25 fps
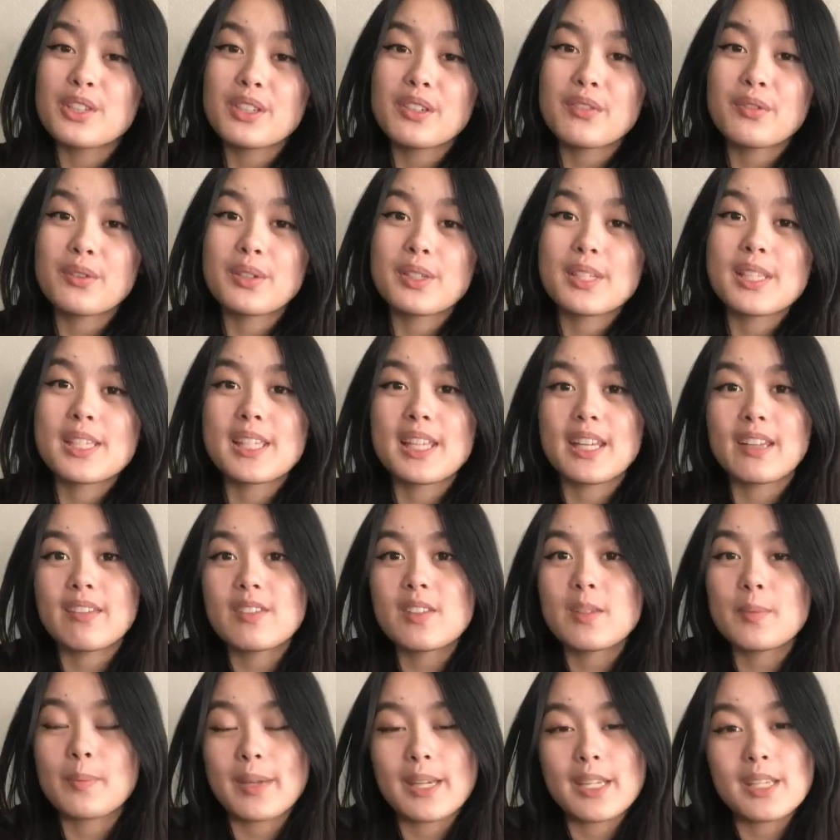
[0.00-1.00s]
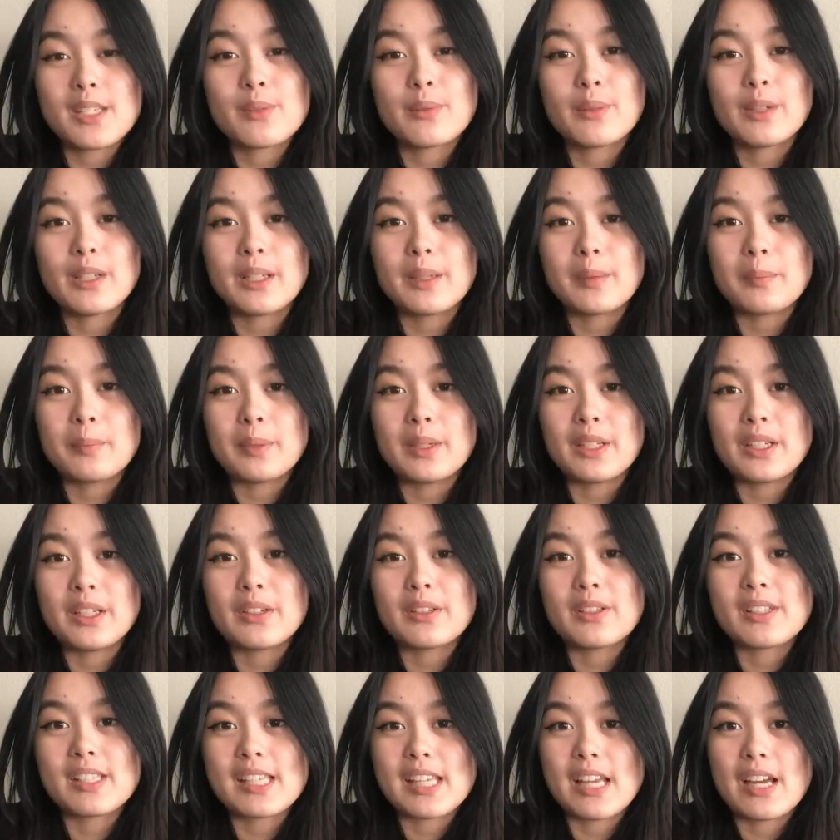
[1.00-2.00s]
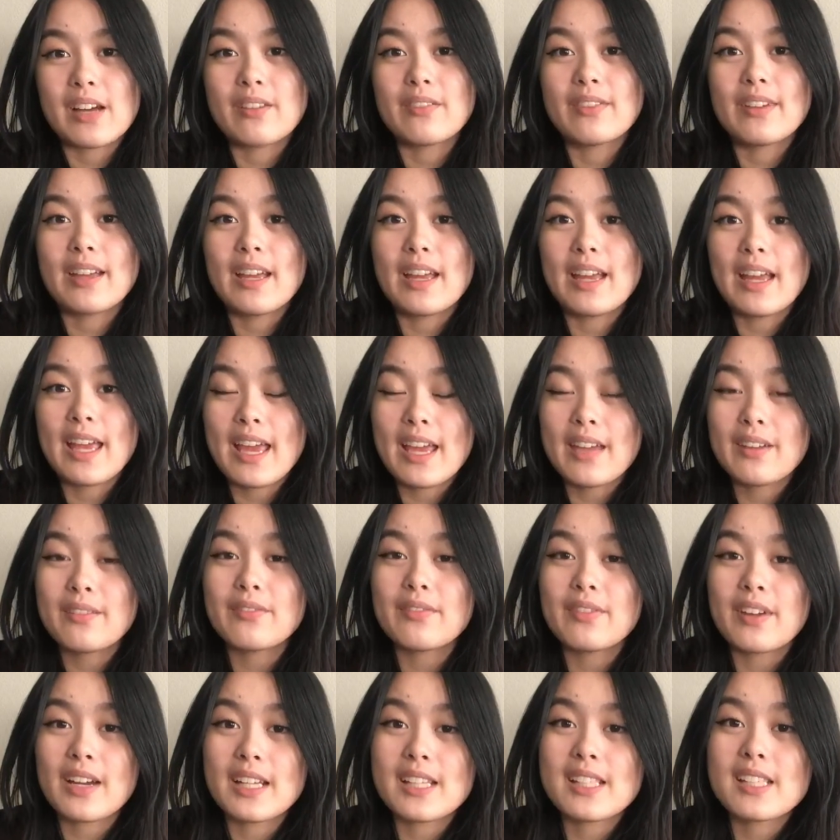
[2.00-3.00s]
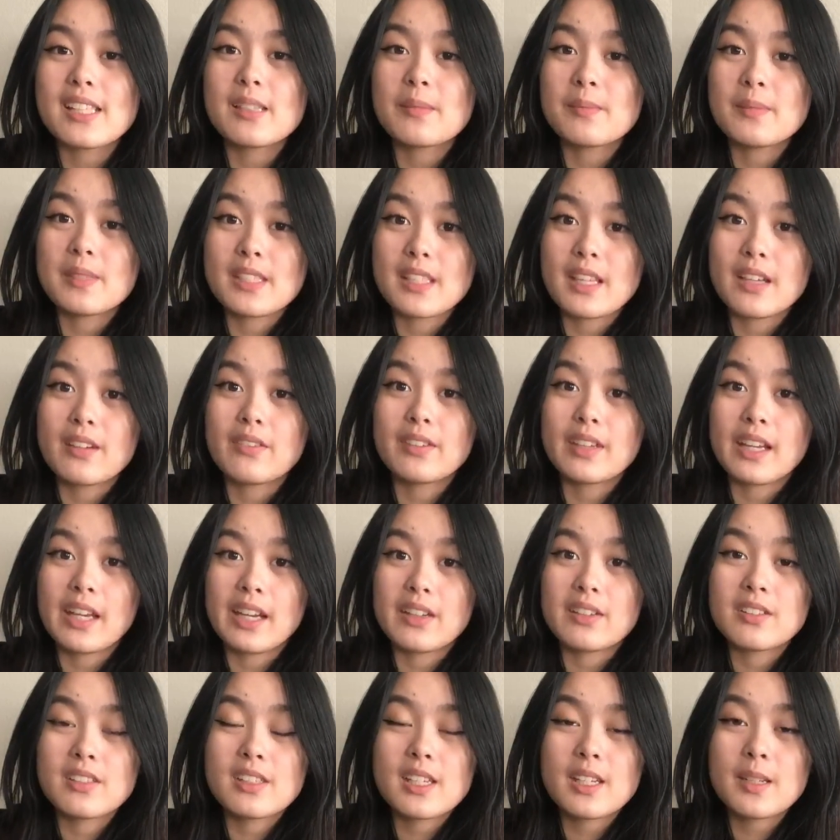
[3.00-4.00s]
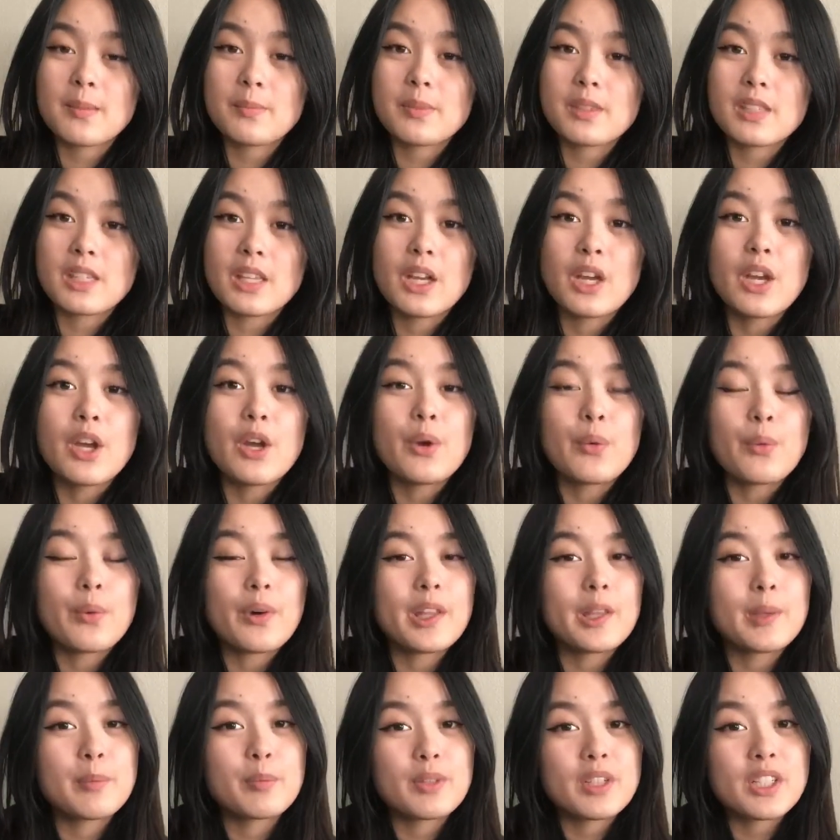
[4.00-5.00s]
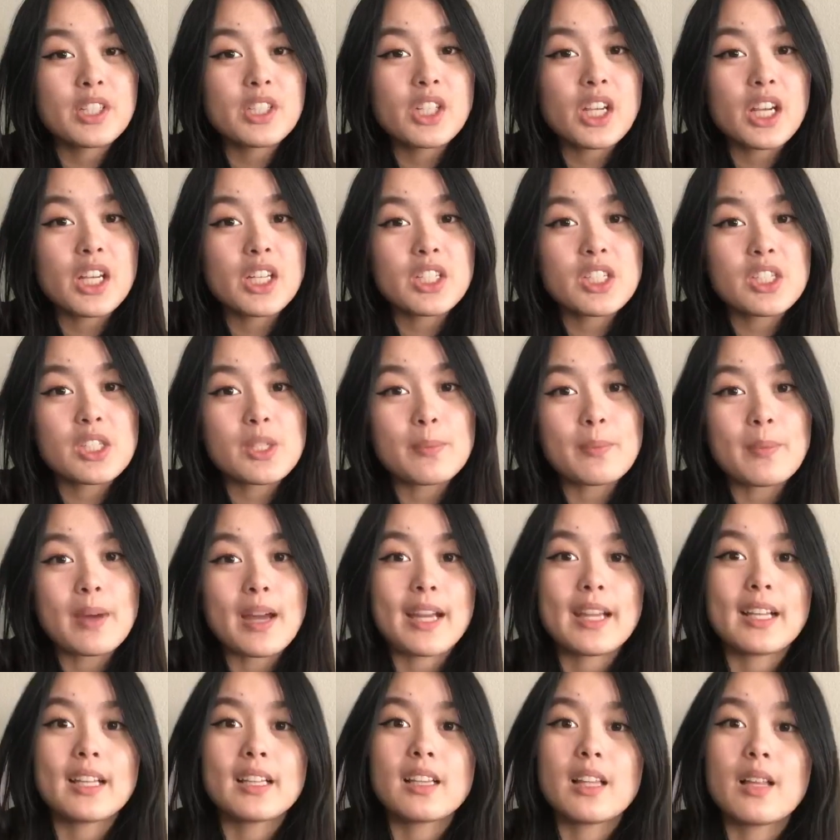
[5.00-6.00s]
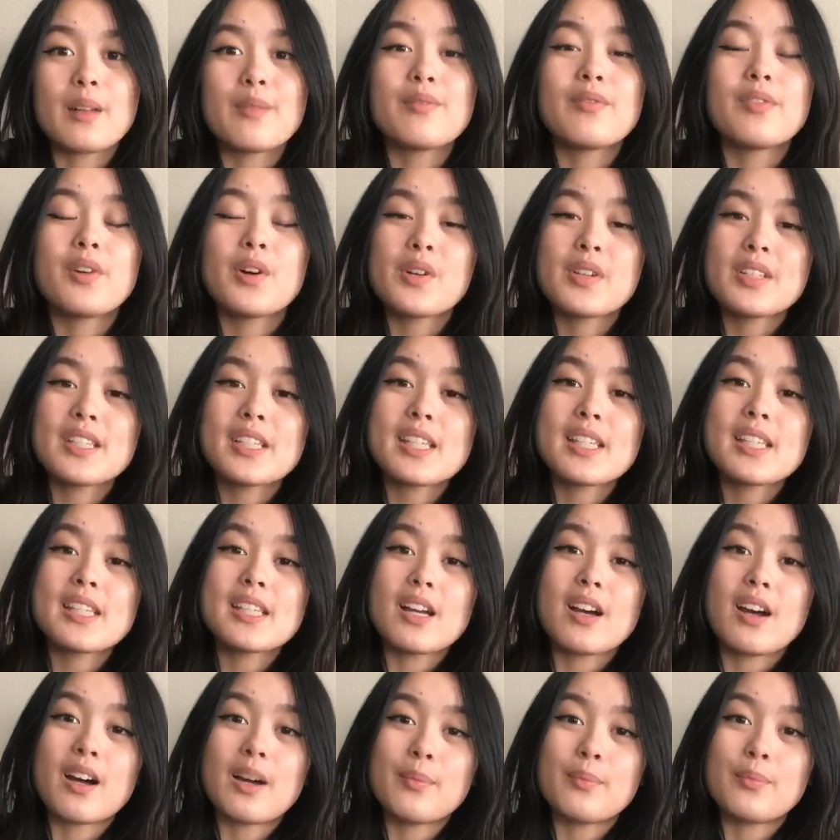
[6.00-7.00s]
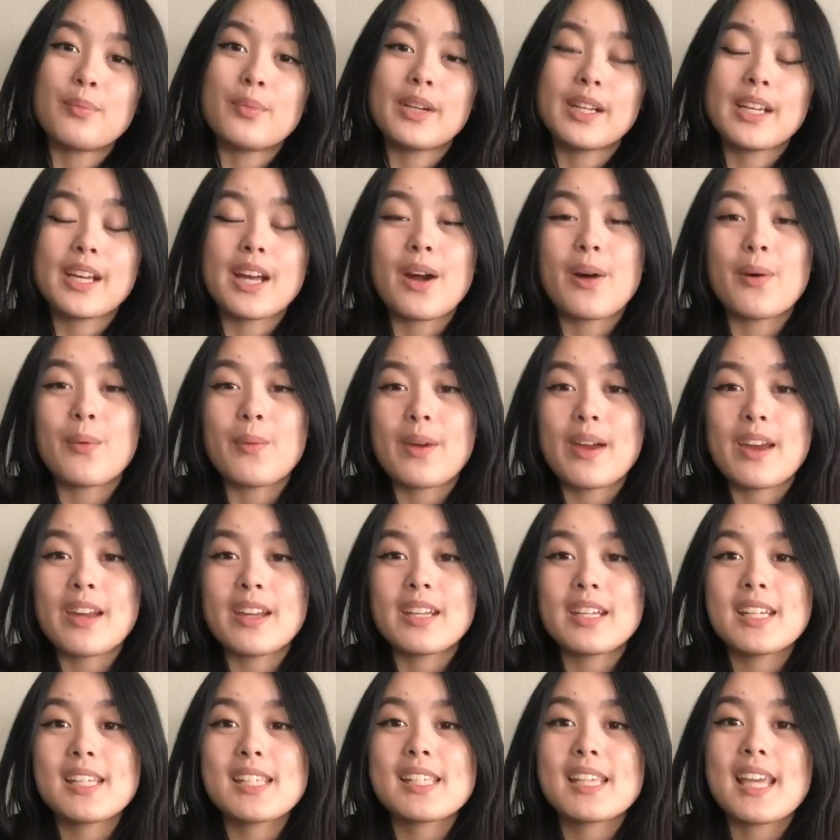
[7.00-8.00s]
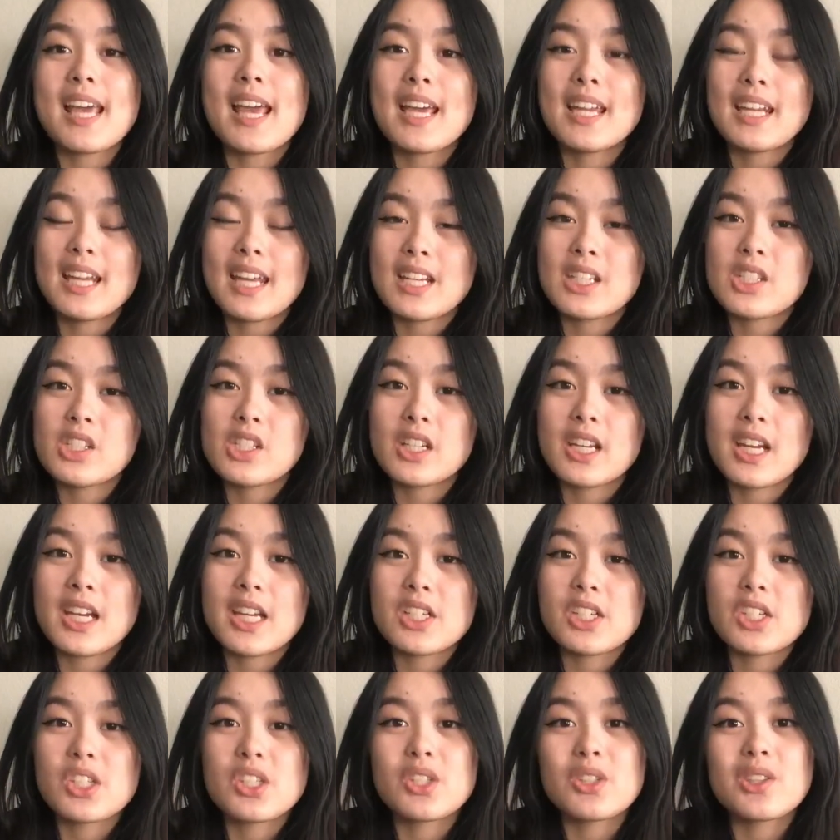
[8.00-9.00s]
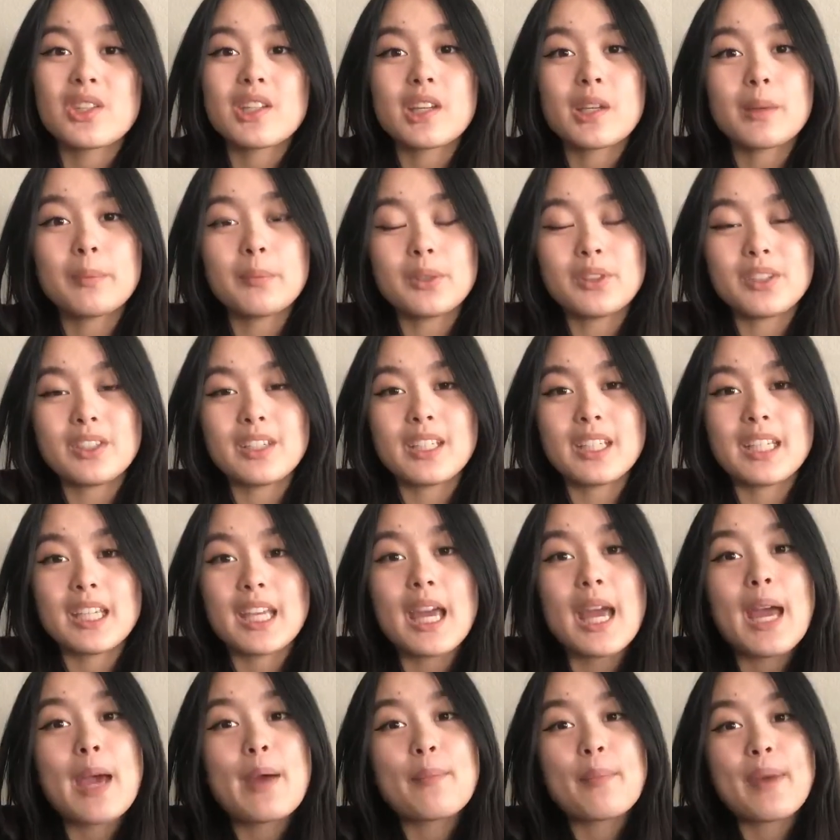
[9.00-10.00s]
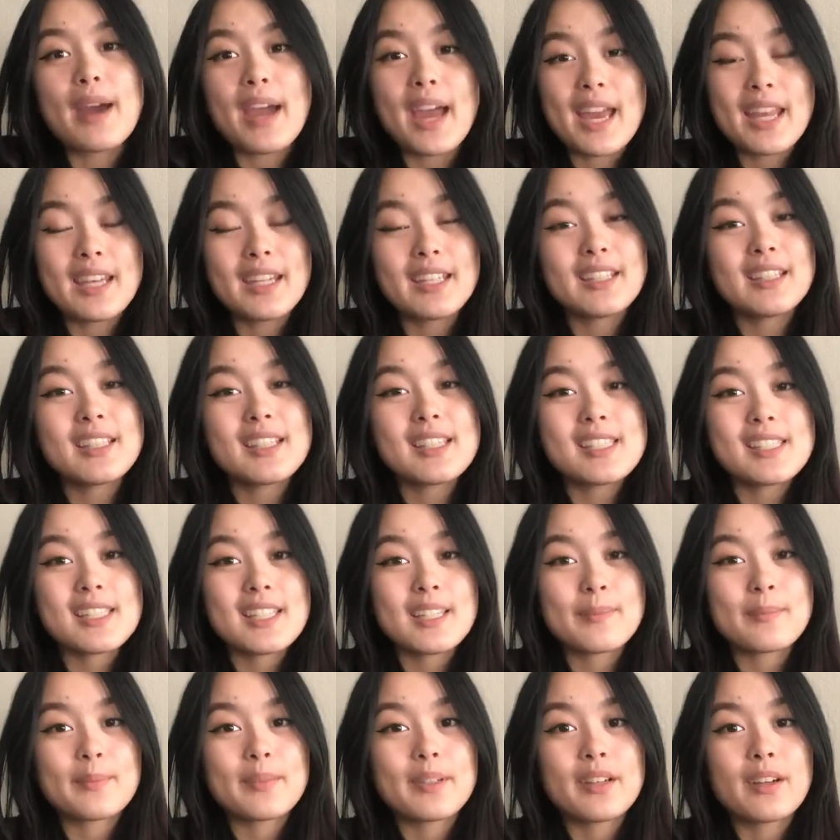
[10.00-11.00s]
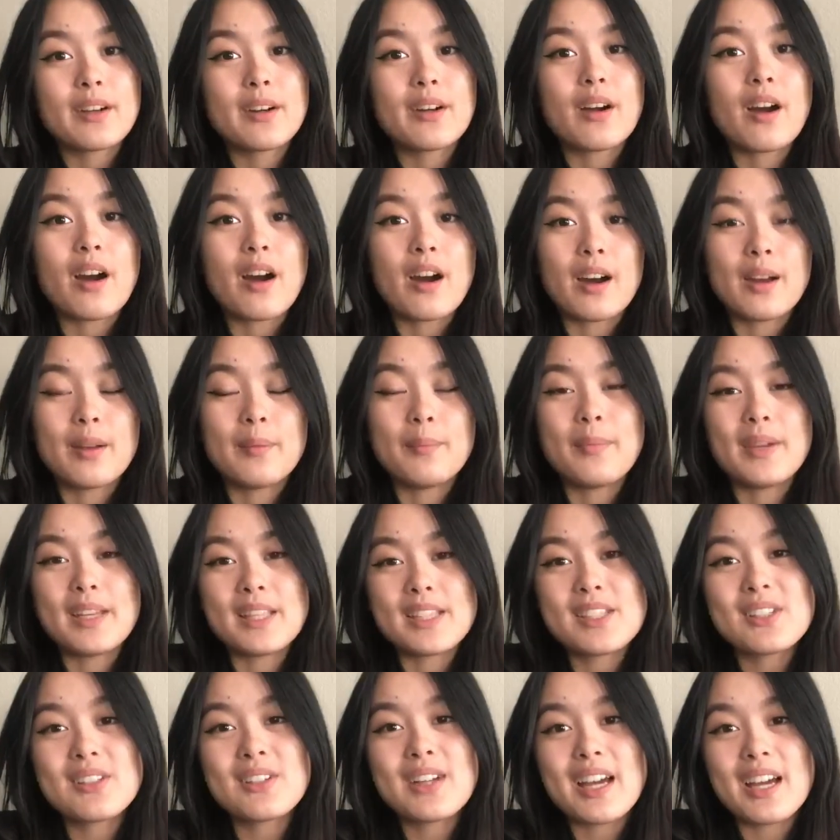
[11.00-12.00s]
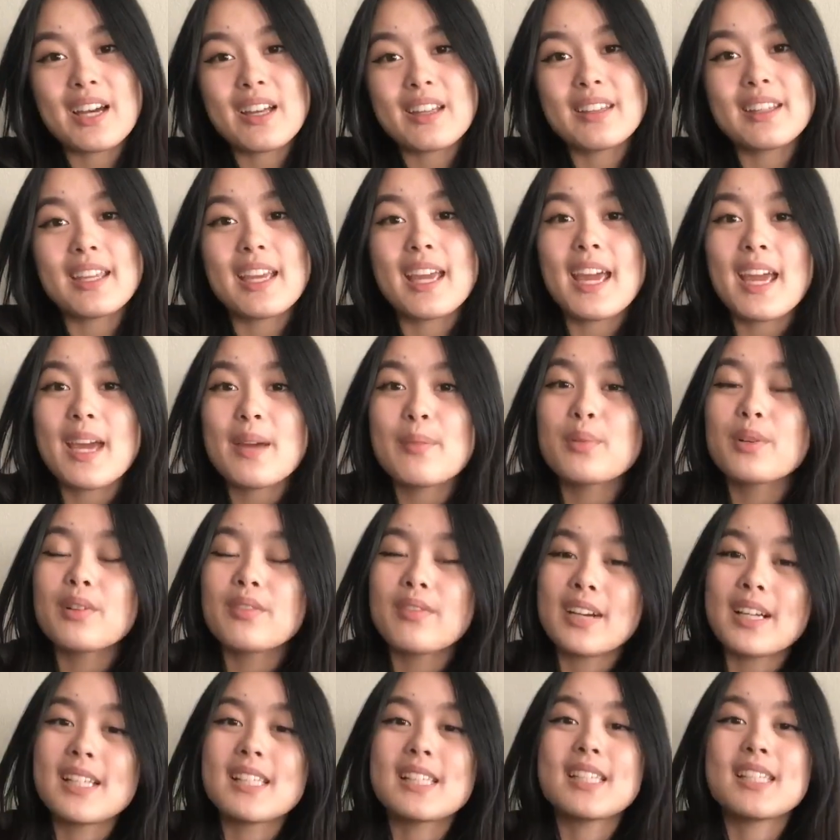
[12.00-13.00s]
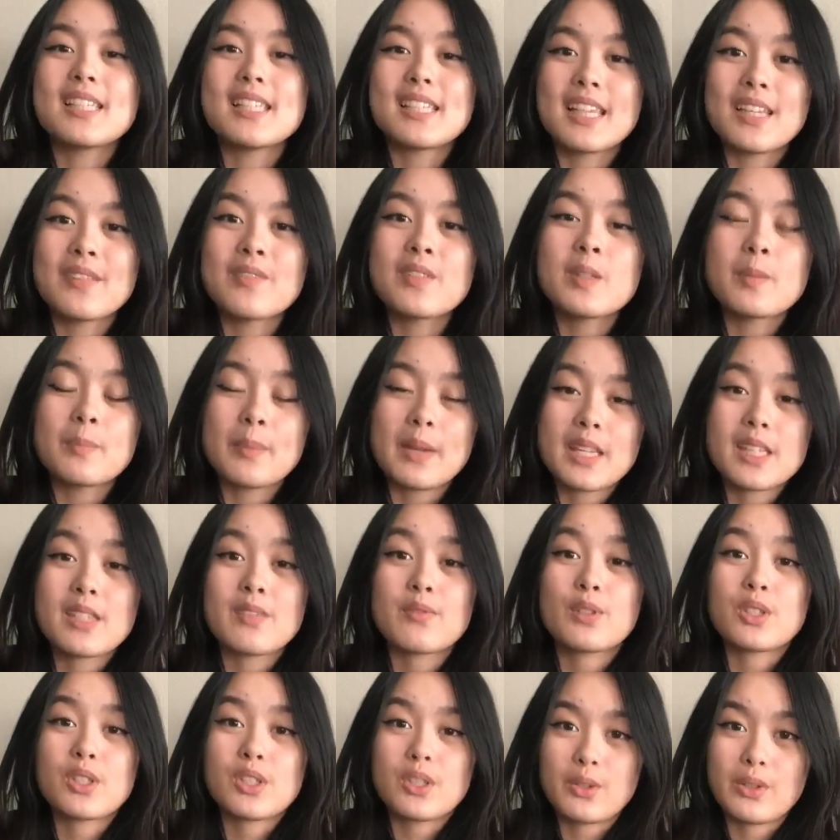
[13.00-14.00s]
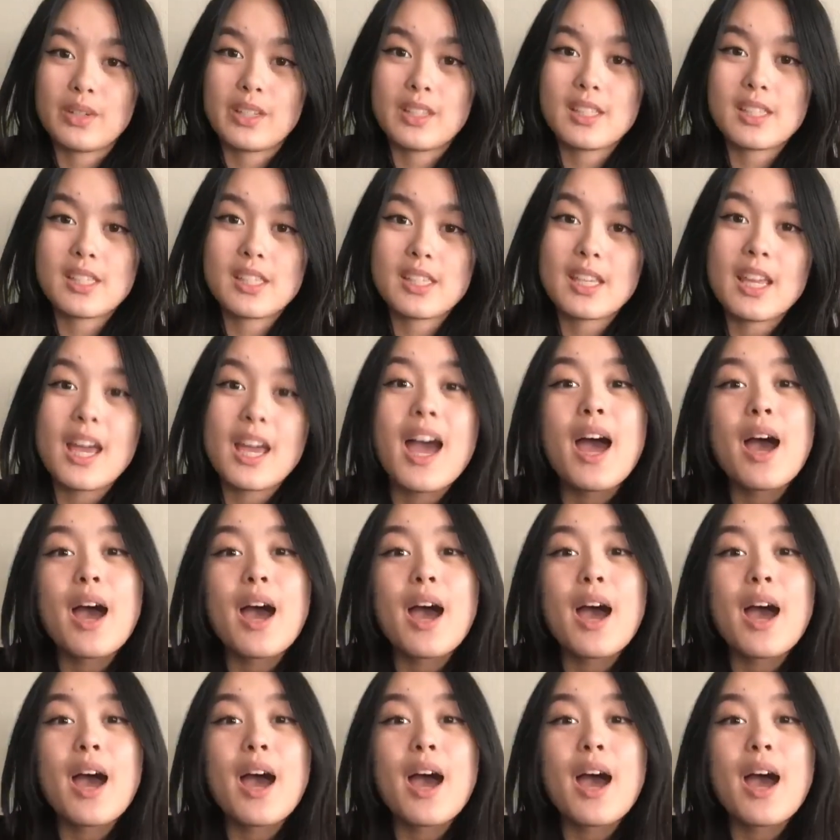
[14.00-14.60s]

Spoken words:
for a safe space where you could be yourself and find some self-care tips? Well, the Bring Change to Mind Club focuses on bringing awareness and education to the community by ending the stigma on mental health and provides a safe space for students.